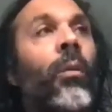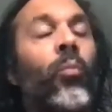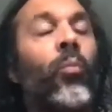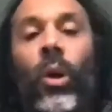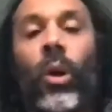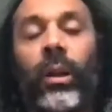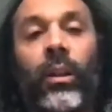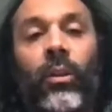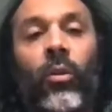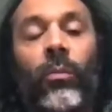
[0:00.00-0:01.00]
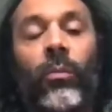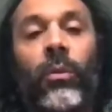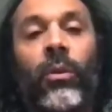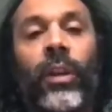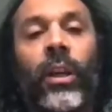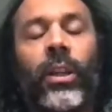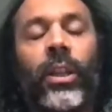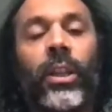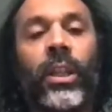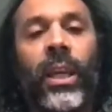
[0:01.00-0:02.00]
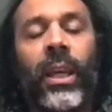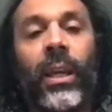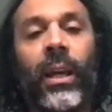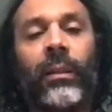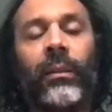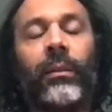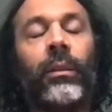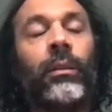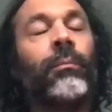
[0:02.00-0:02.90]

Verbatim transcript: working at Durham University and